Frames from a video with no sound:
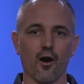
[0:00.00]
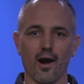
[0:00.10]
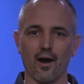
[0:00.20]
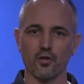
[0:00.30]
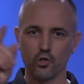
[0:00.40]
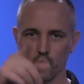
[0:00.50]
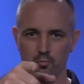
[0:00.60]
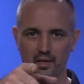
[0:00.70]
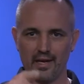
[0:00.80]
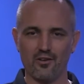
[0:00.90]
or how
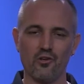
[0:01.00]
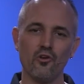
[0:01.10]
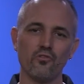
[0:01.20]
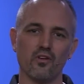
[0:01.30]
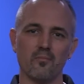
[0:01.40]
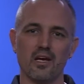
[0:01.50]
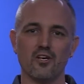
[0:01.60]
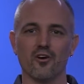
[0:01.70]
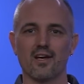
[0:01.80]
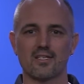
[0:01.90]
you plan to use them
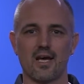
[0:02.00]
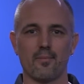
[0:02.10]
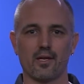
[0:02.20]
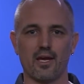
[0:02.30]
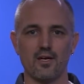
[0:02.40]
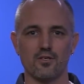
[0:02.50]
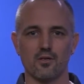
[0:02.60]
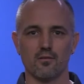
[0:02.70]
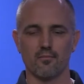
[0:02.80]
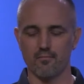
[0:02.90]
in your next
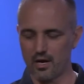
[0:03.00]
application